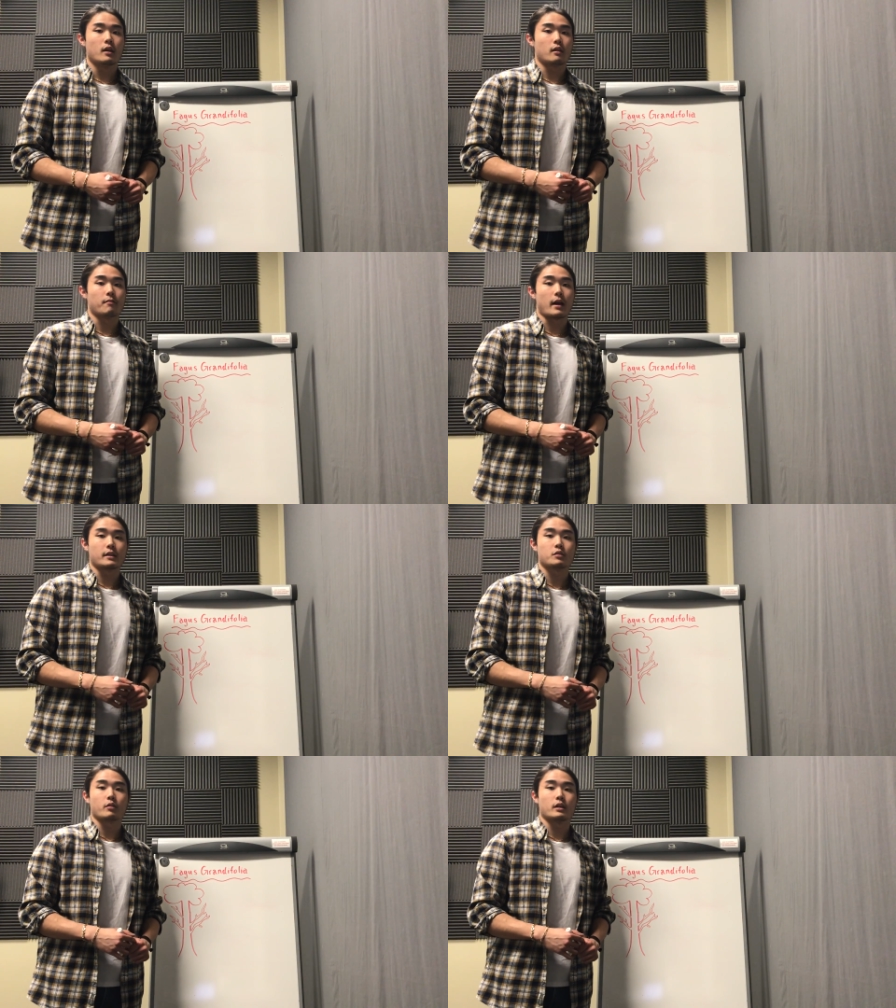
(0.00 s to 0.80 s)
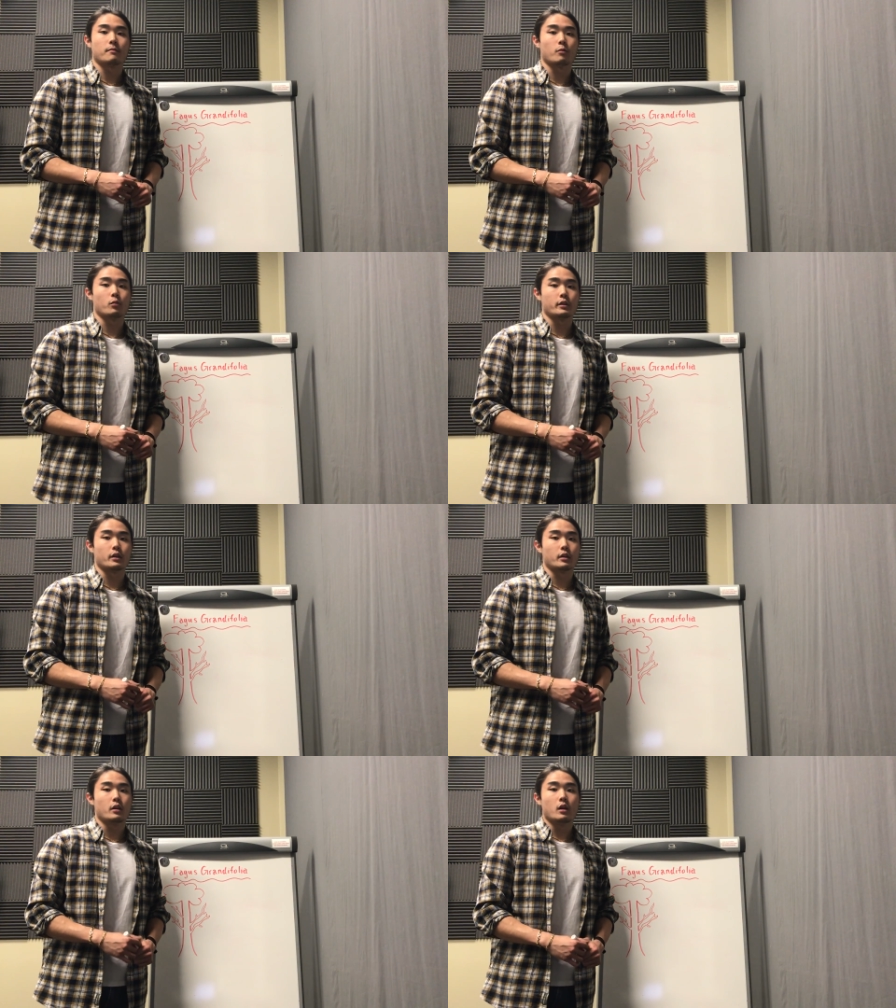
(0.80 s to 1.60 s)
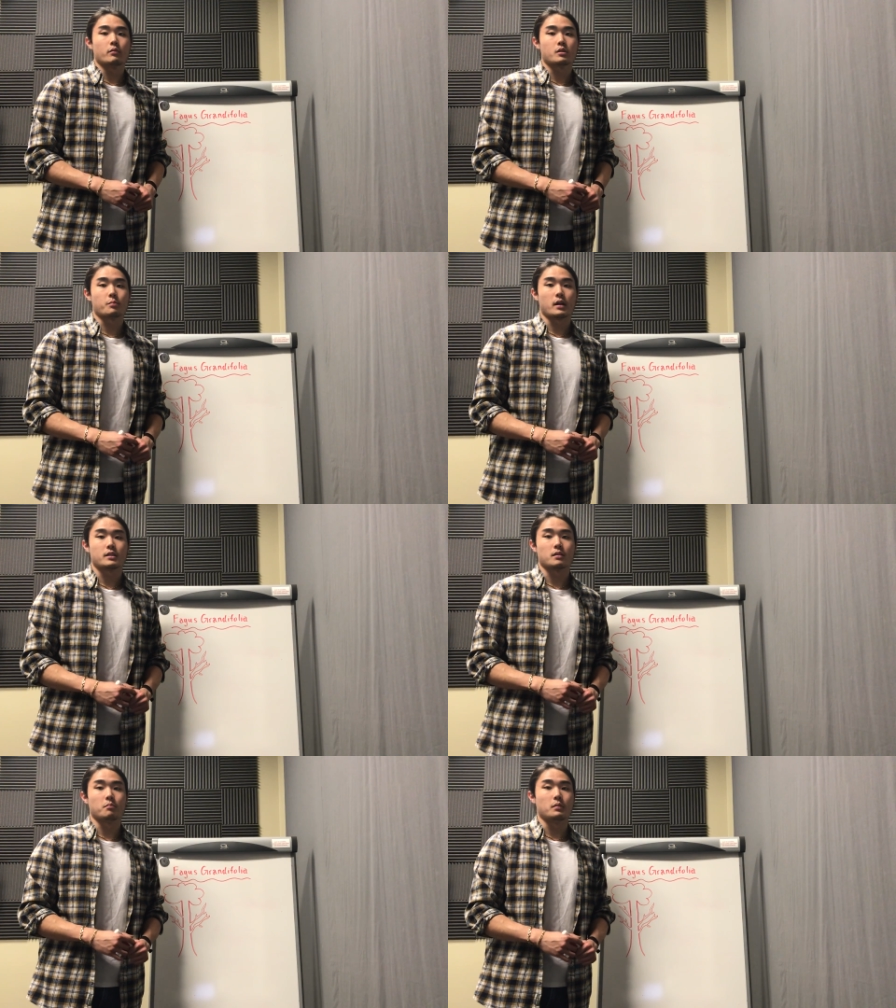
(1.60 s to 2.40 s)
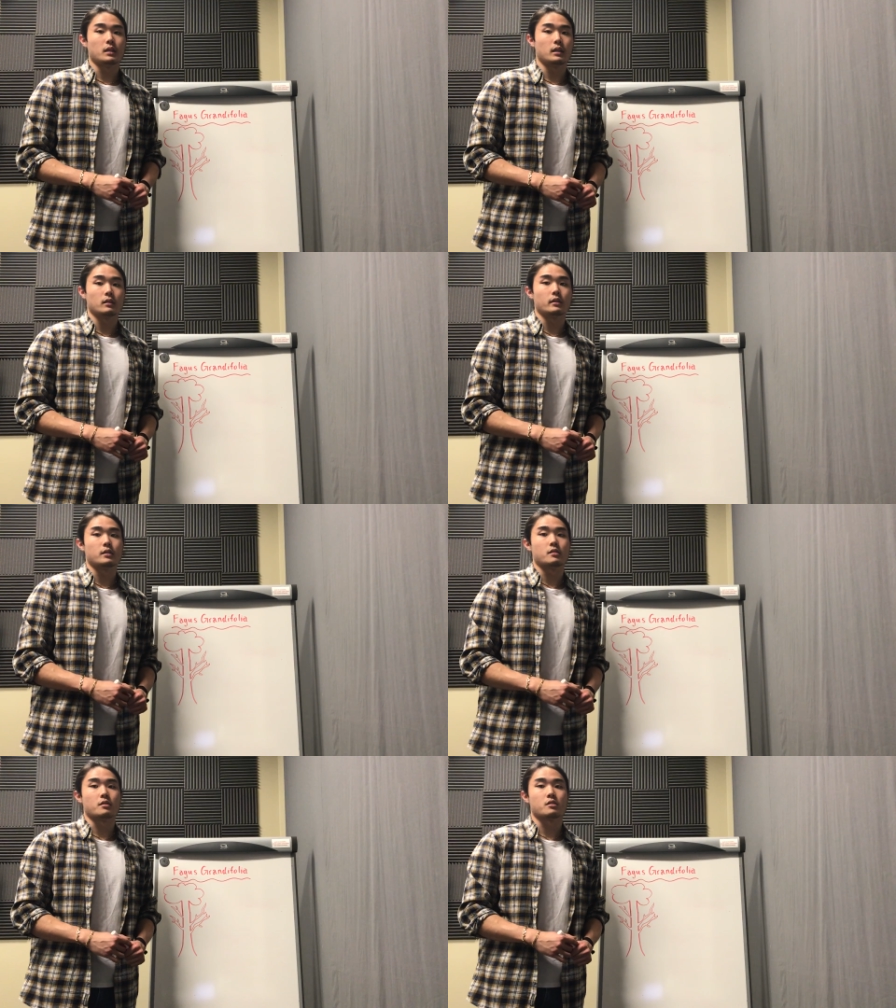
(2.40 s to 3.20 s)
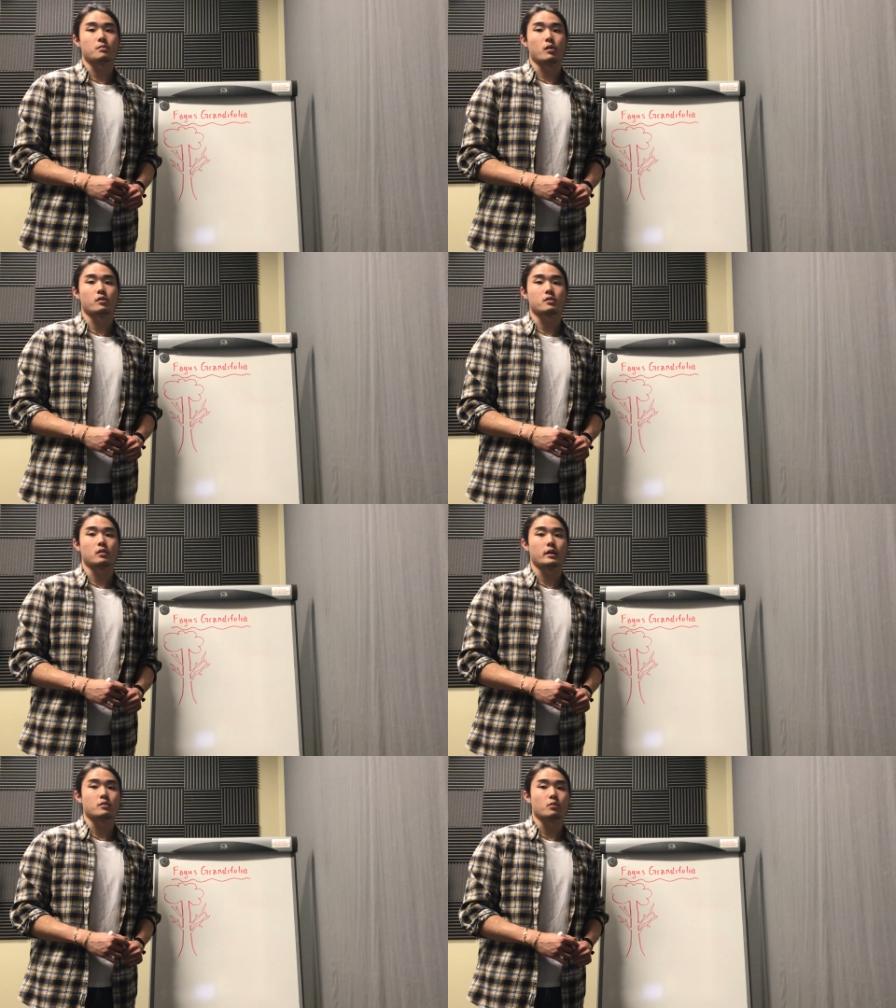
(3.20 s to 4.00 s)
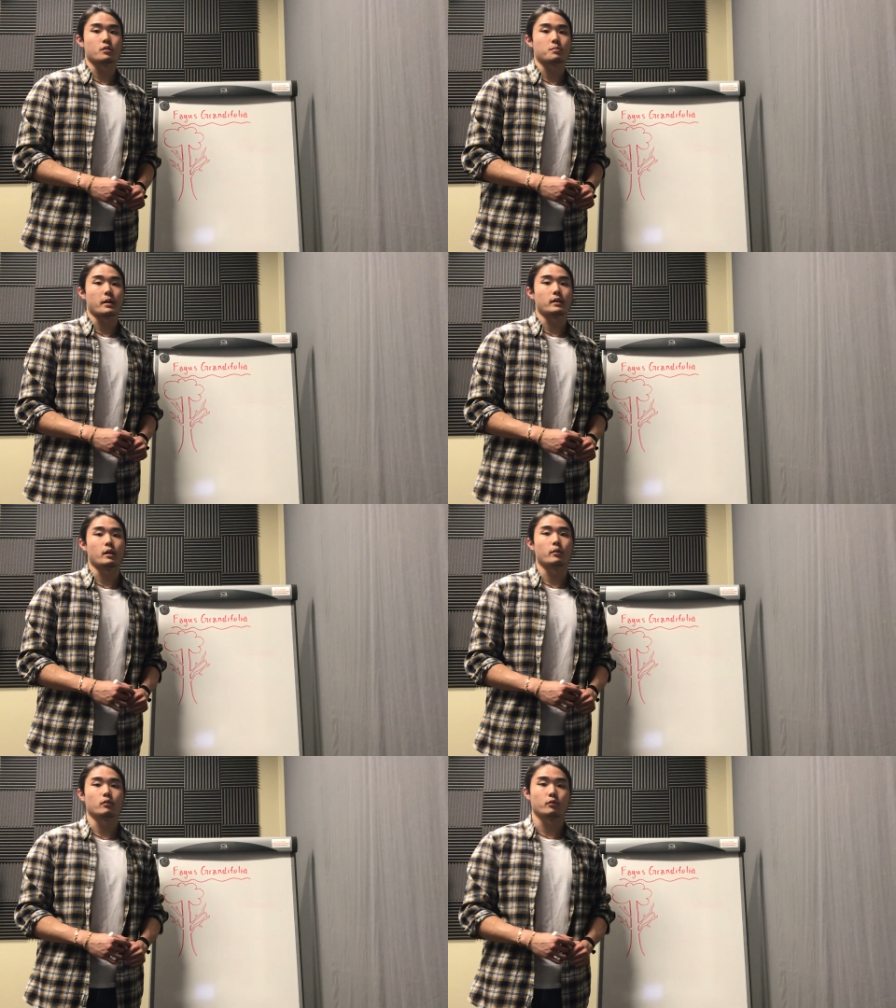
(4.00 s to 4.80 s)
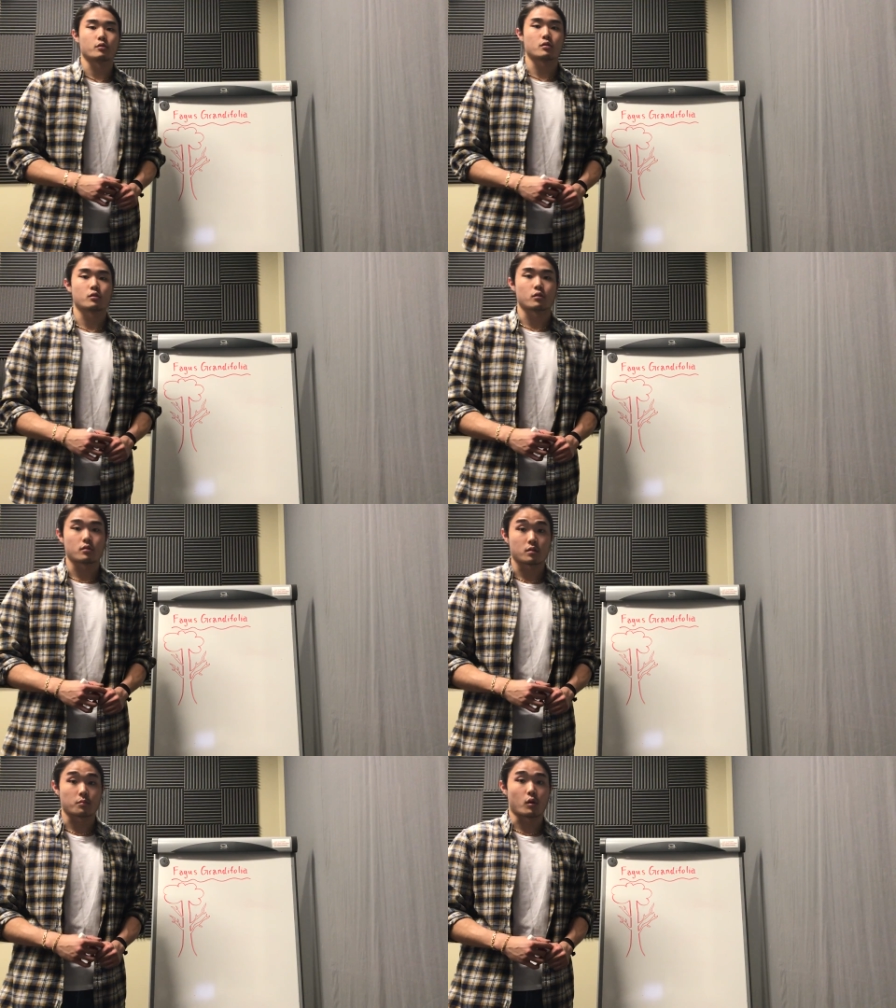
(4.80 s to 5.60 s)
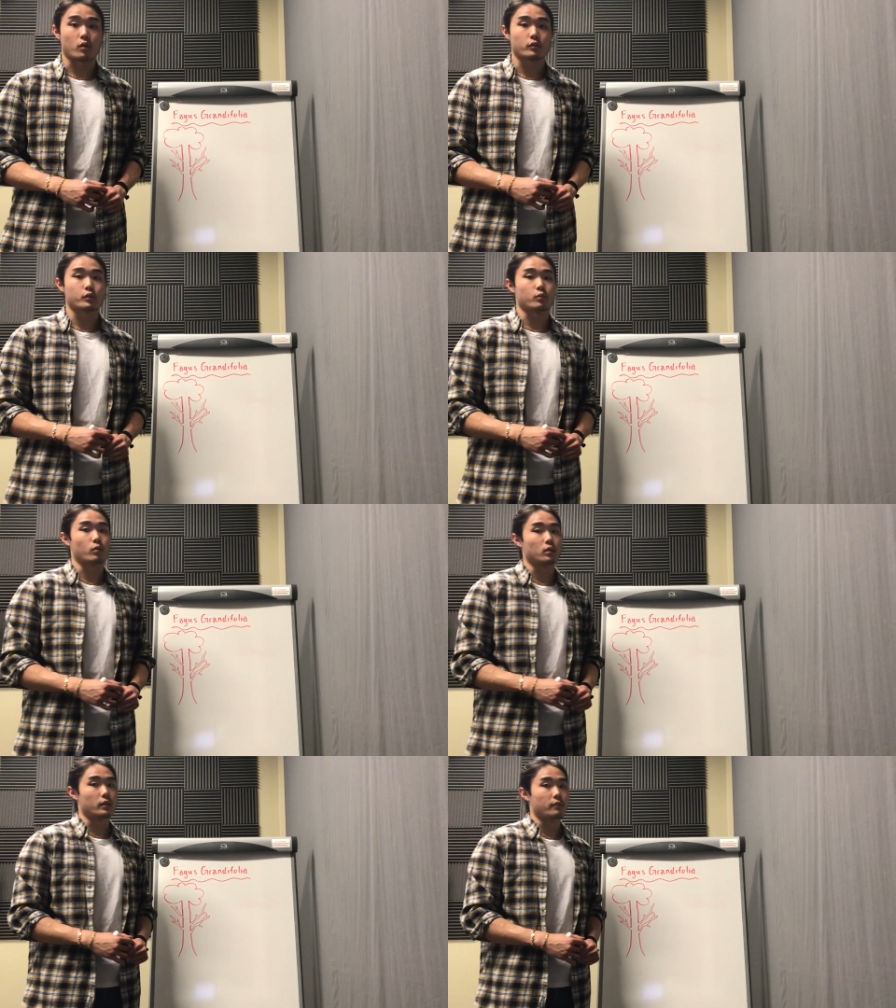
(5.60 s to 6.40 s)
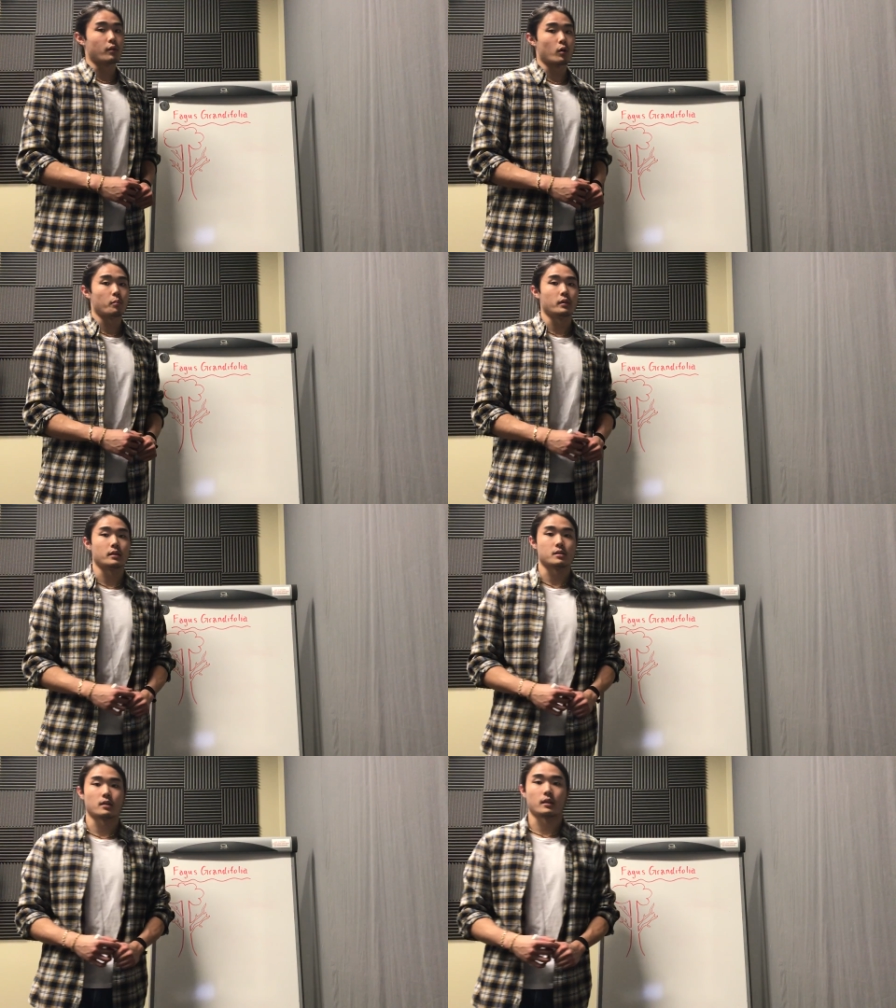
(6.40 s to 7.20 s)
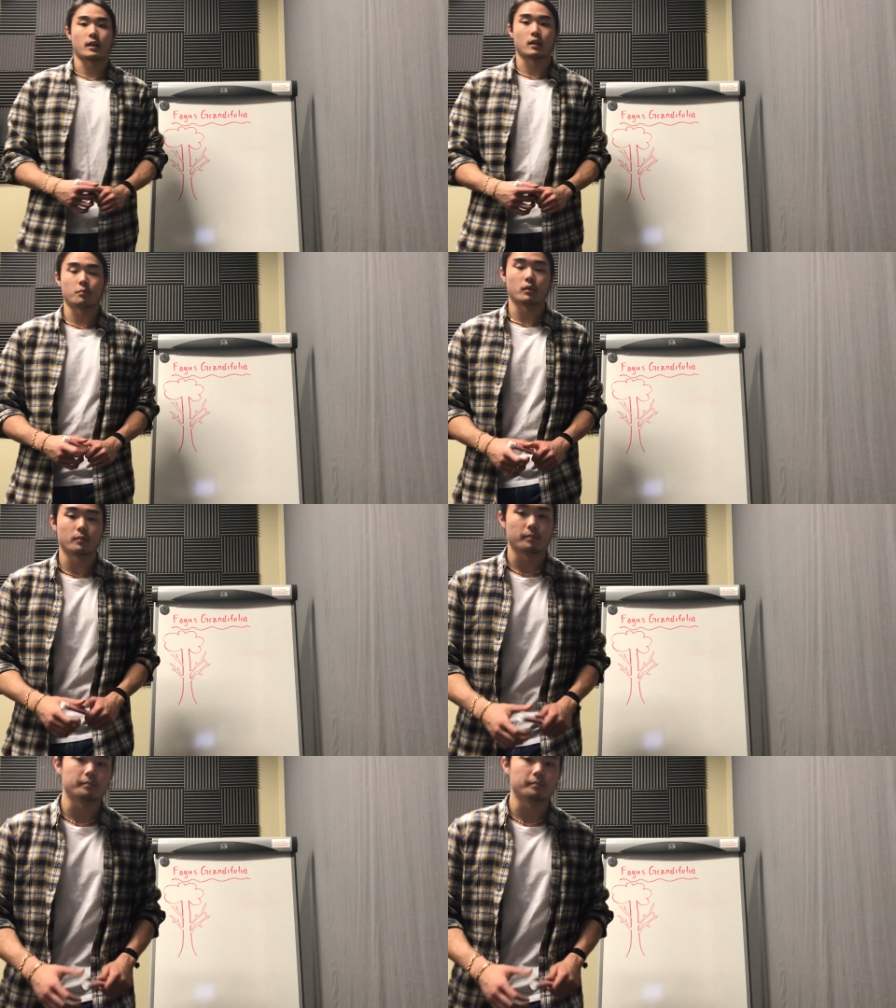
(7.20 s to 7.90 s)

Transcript: The Fagus grandifolia responds immediately to the smallest light source by going through small, short-lived openings in the canopy.